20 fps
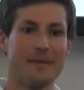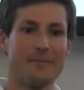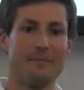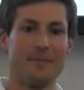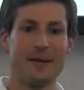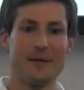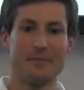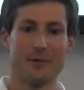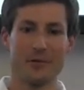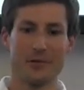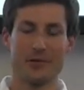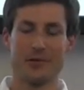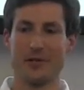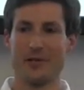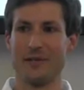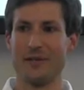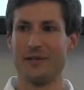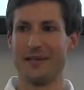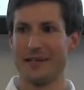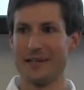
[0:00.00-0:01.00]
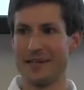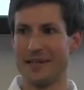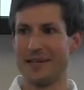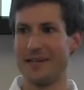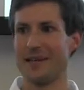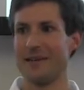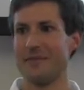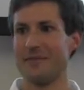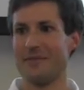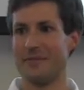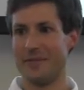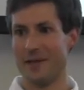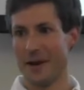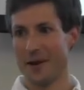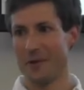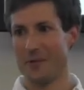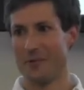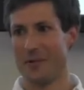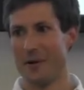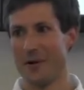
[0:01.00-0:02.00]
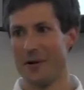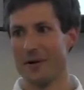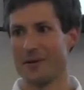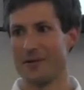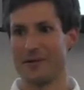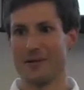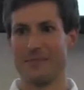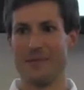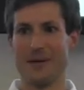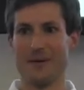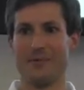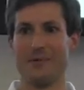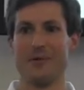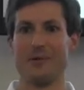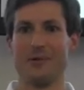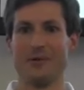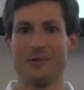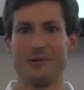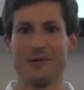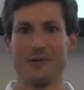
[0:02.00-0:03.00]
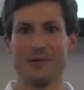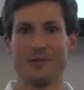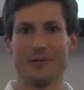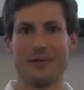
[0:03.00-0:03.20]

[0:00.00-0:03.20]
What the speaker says: people should give their work to people who are